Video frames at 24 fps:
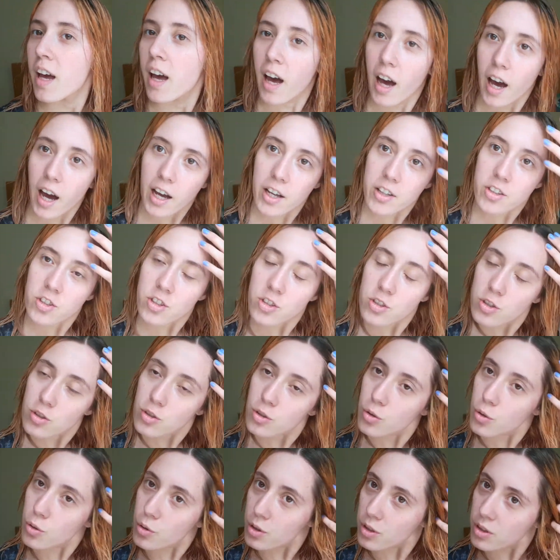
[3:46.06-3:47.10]
I just
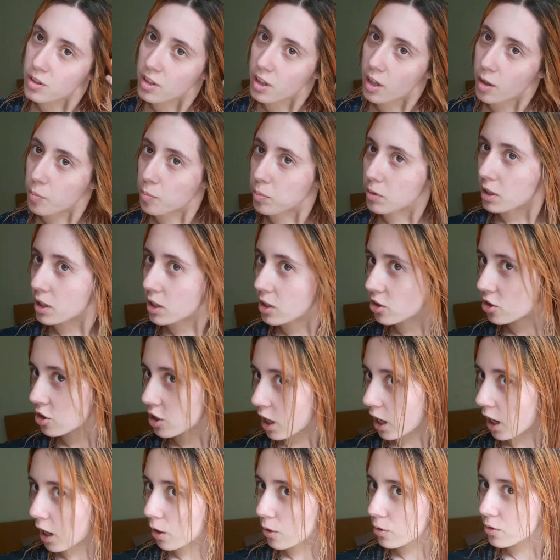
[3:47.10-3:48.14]
took the bleach
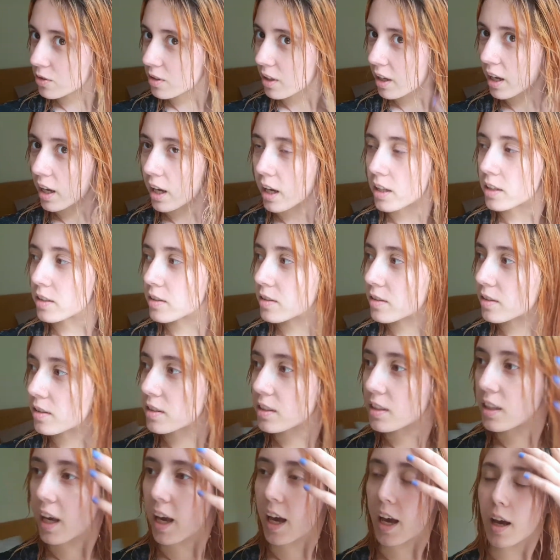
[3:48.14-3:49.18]
out, and
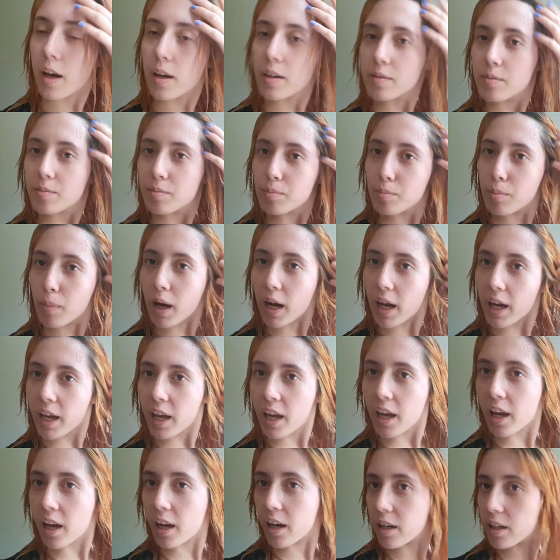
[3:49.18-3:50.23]
yeah, my
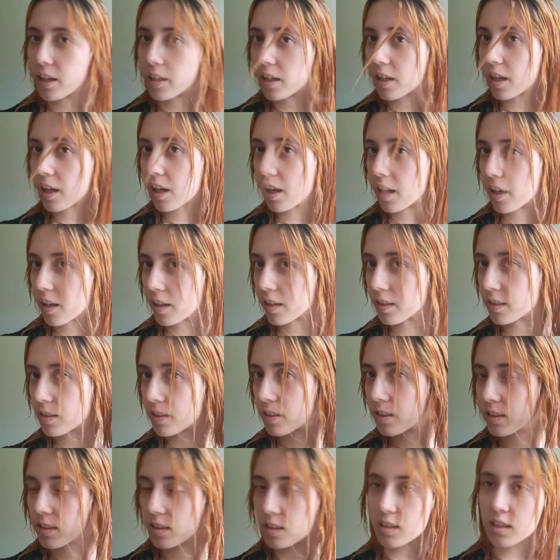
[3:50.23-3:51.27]
hair
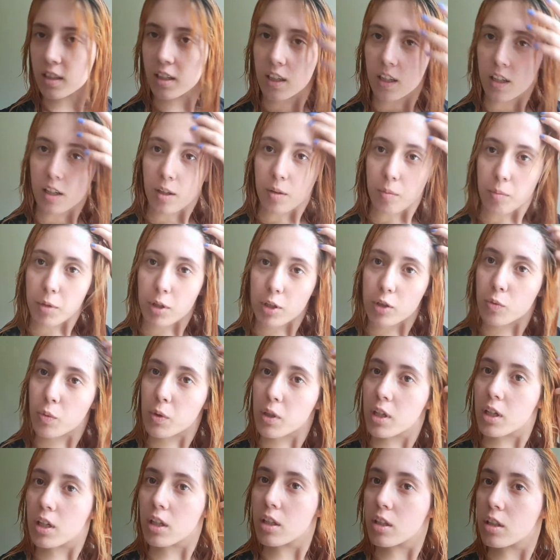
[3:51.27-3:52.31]
is
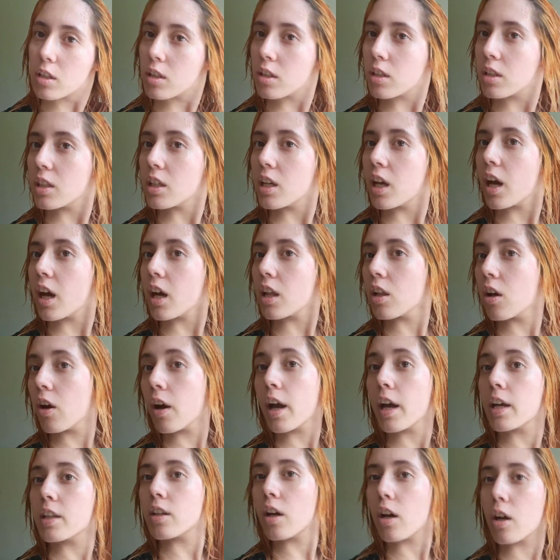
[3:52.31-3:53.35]
between yellow
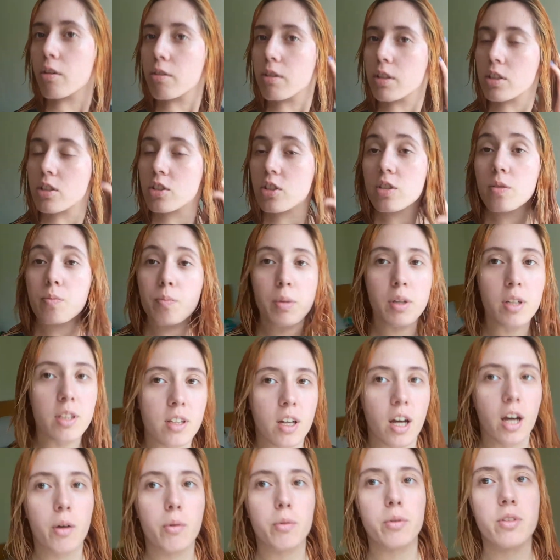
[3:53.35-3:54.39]
and orange, but
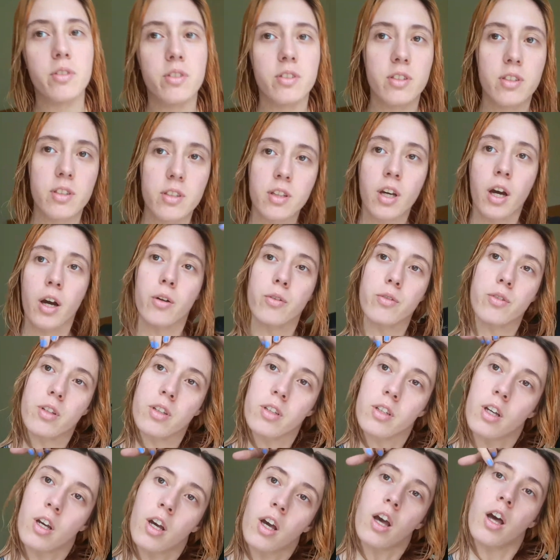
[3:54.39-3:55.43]
I was counting
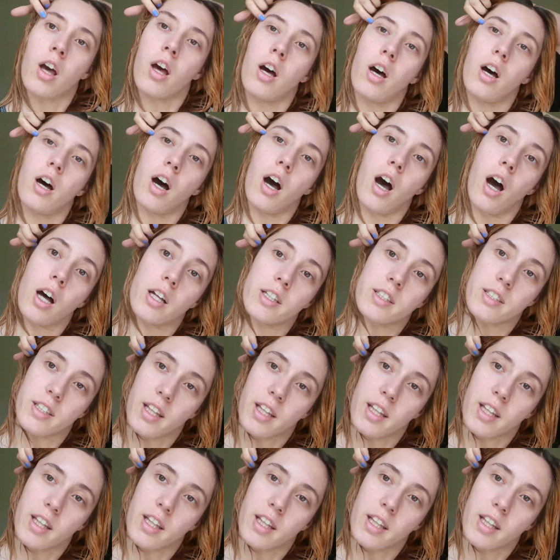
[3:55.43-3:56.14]
on